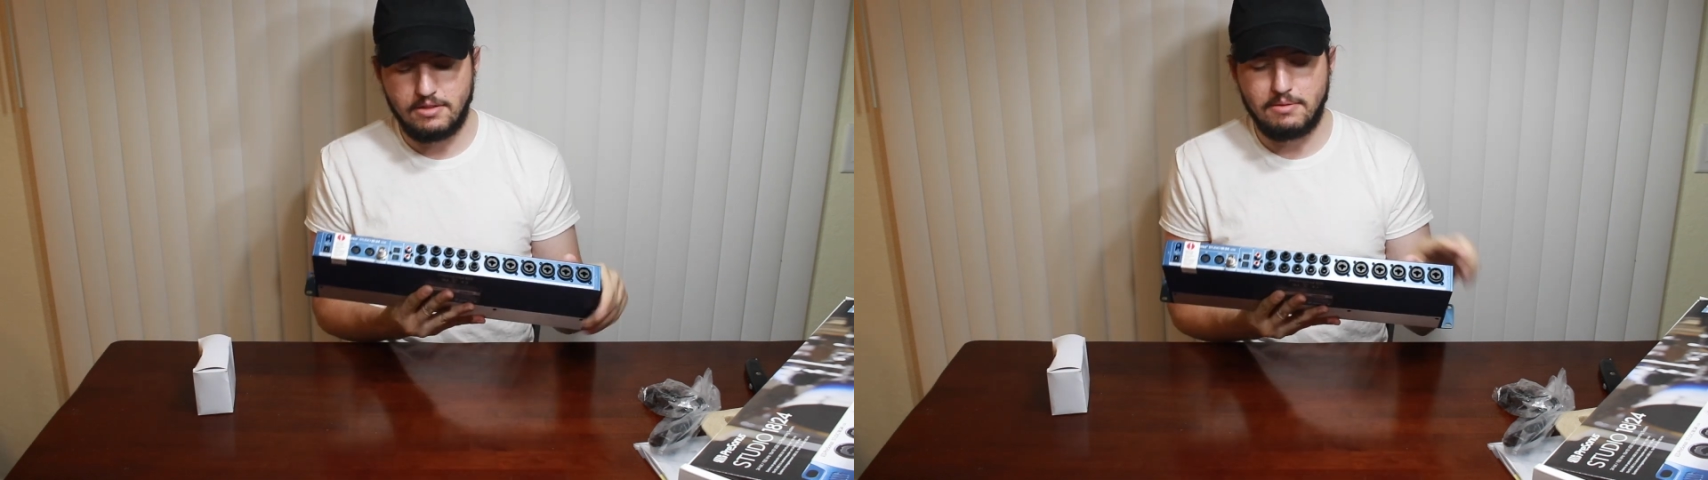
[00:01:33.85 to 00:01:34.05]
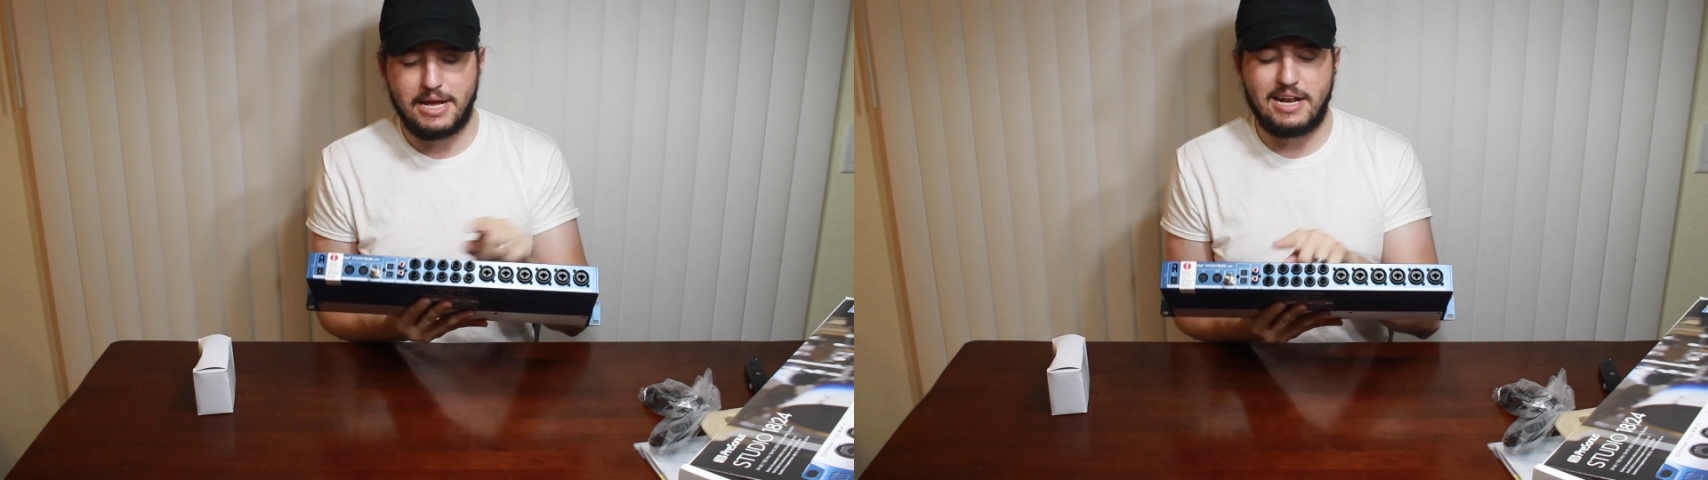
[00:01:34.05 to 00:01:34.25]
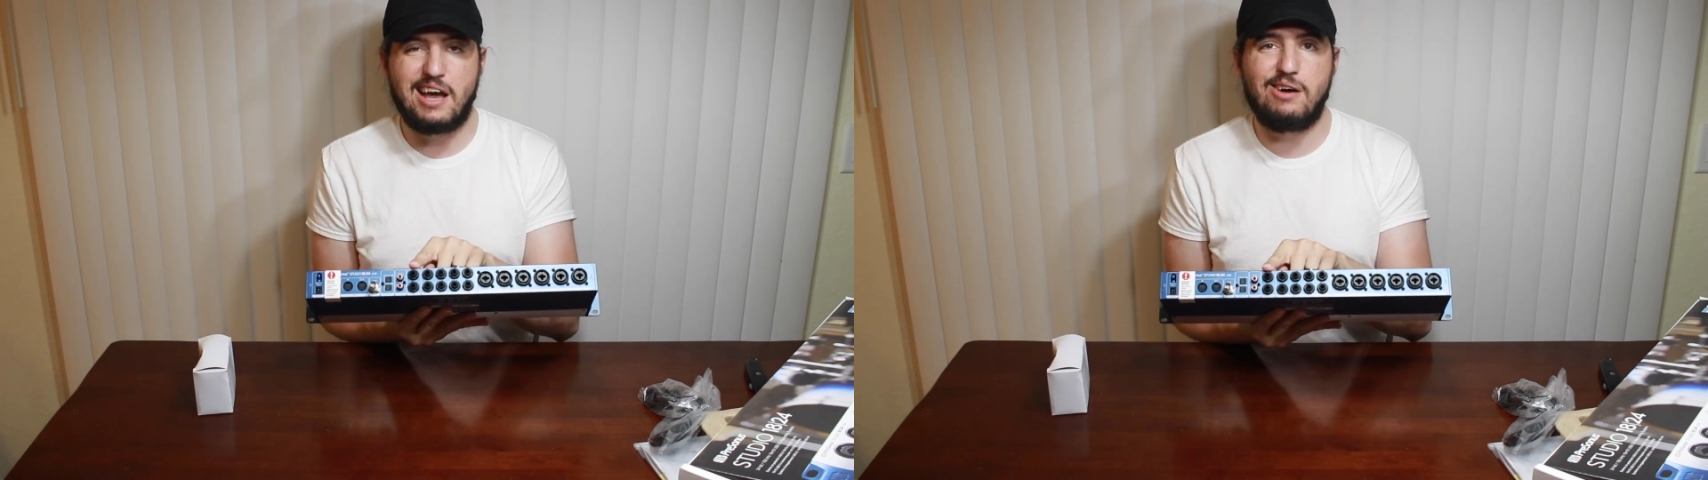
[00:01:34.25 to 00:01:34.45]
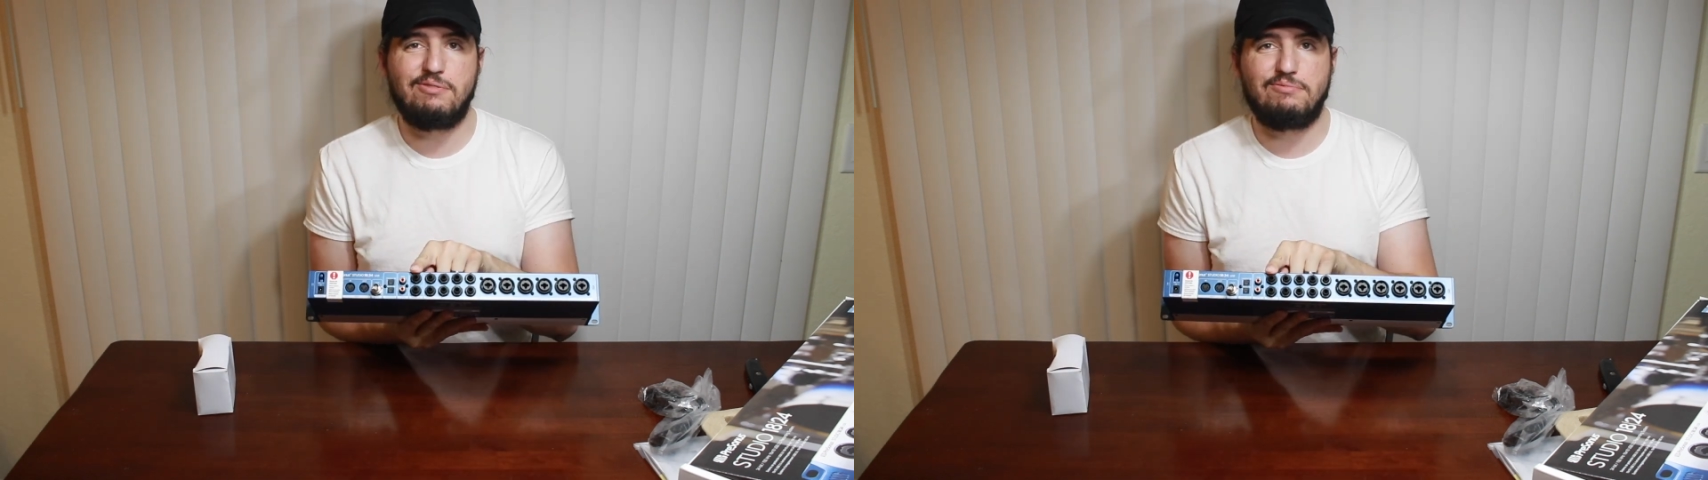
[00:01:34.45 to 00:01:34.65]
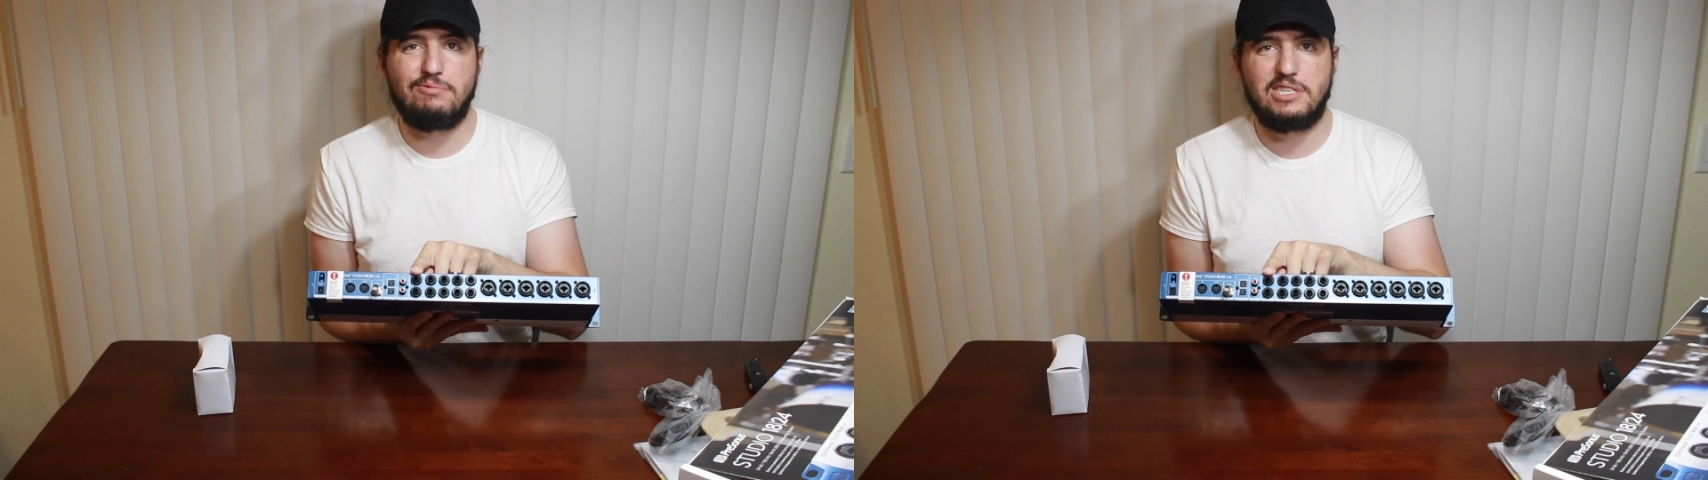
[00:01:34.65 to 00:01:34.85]
the main
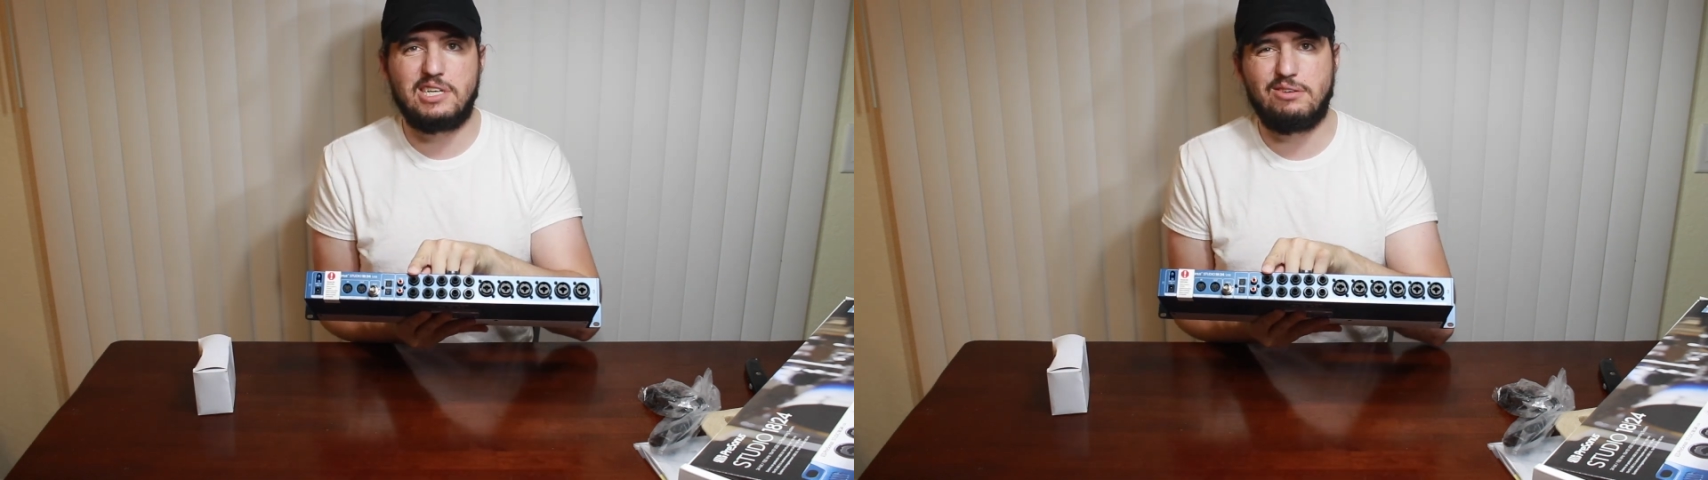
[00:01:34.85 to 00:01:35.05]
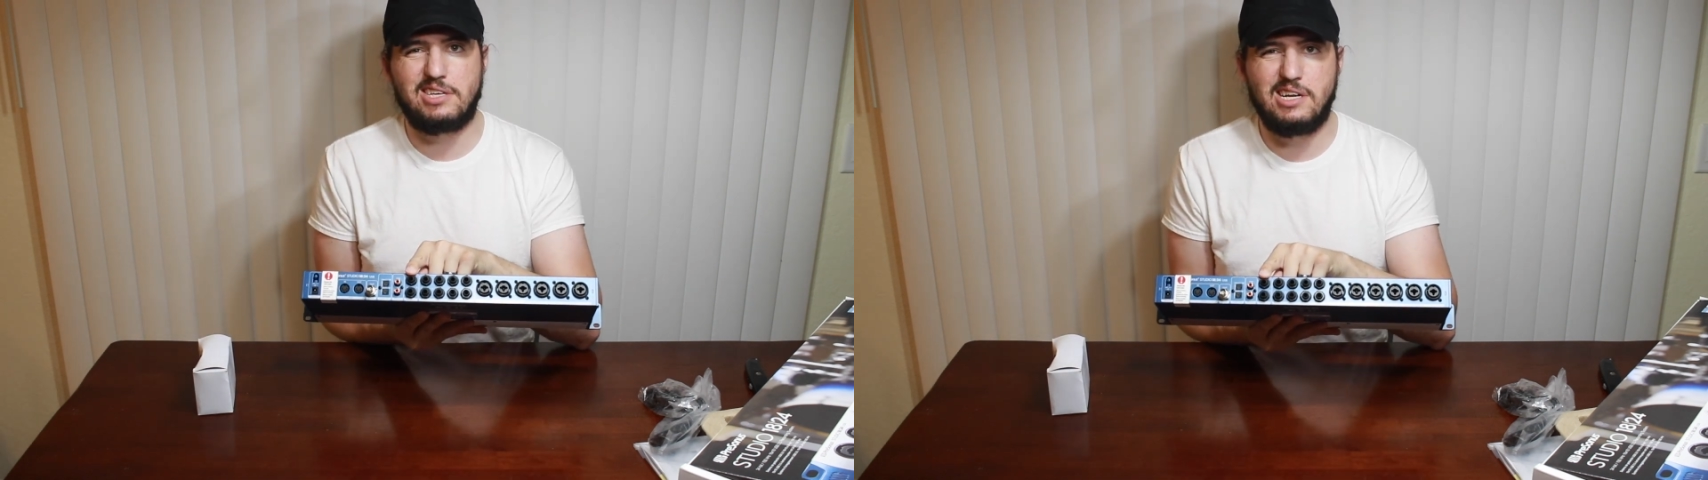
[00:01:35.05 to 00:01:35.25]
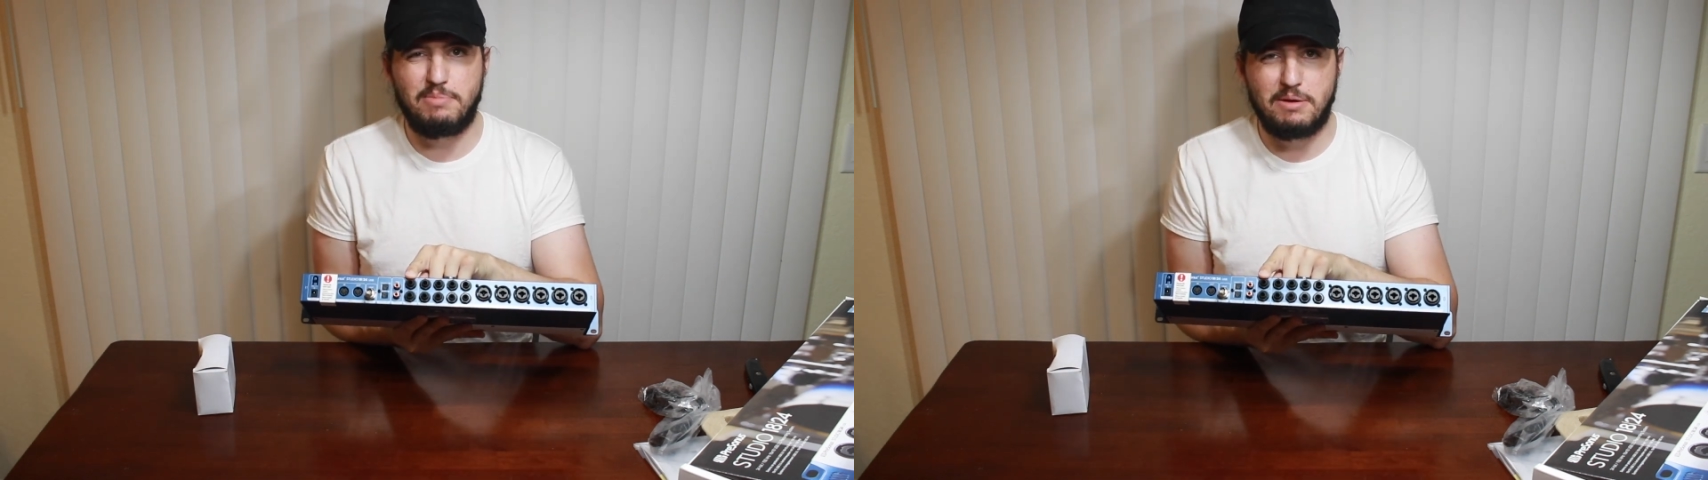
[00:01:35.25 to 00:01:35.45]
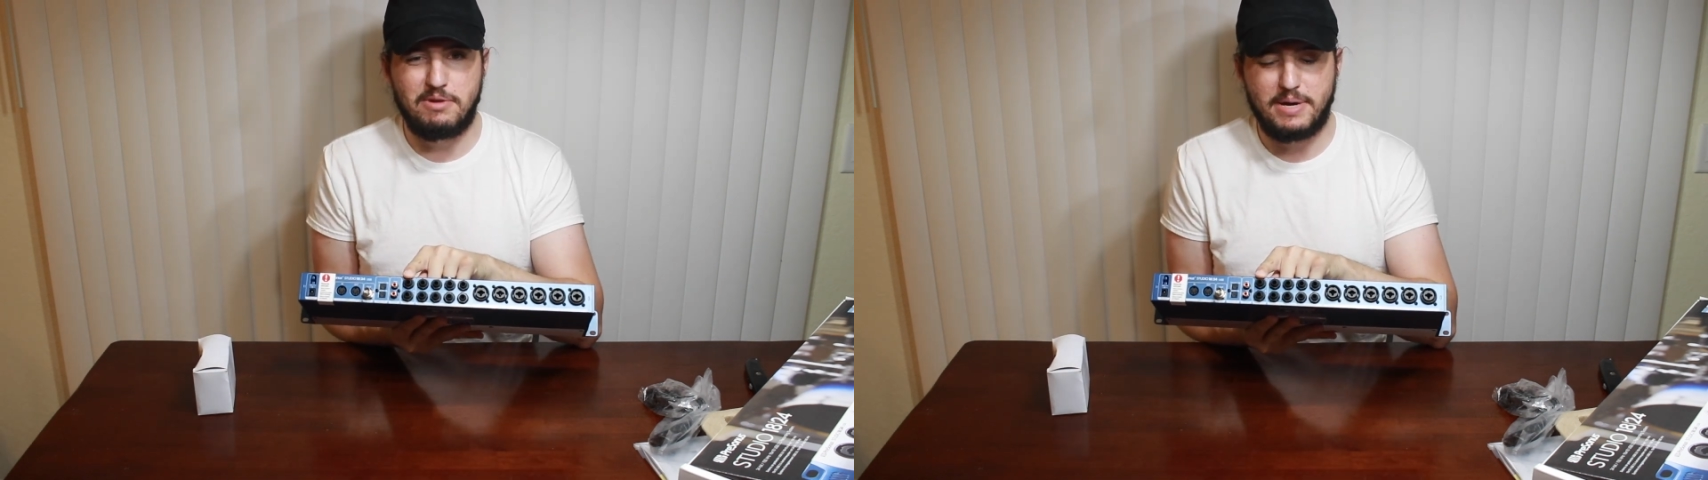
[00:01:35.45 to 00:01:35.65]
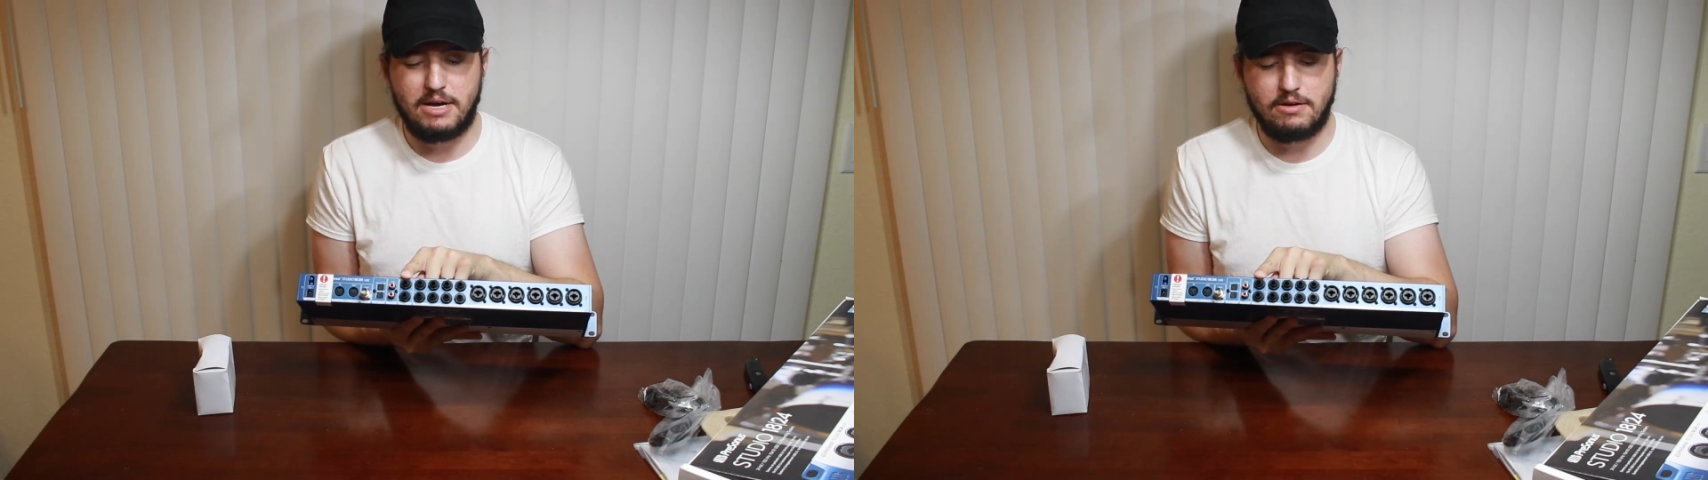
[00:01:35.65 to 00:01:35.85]
out, which I was kind of bummed
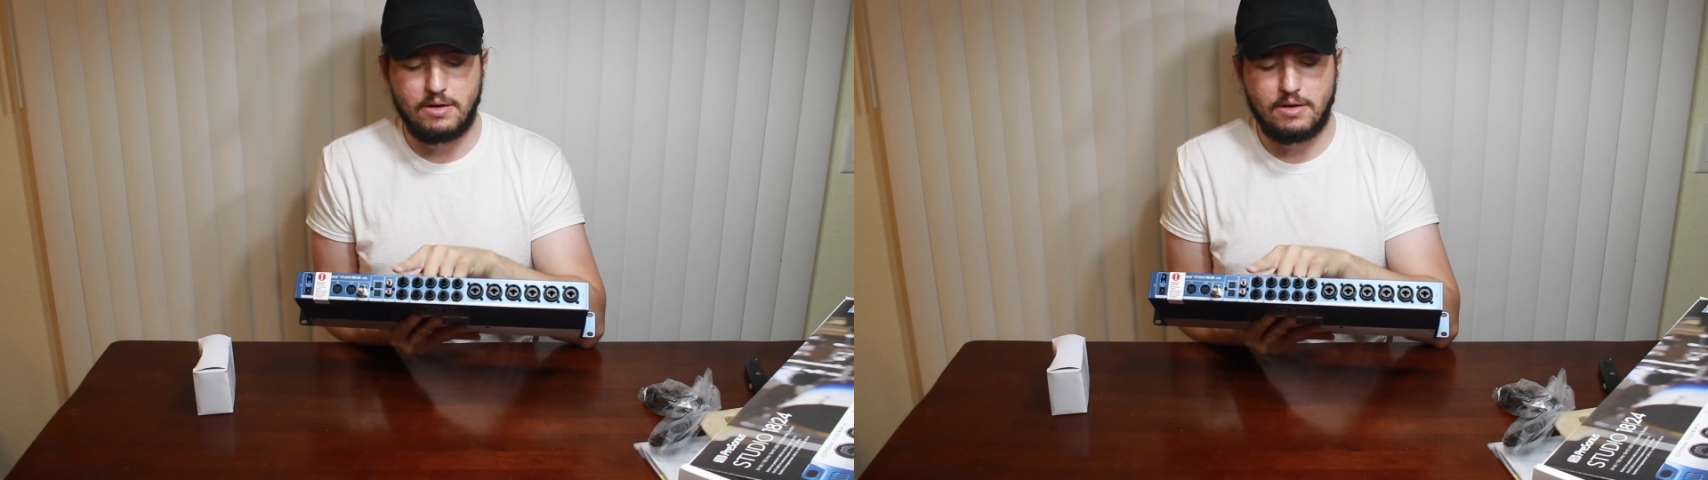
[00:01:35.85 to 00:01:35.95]
about.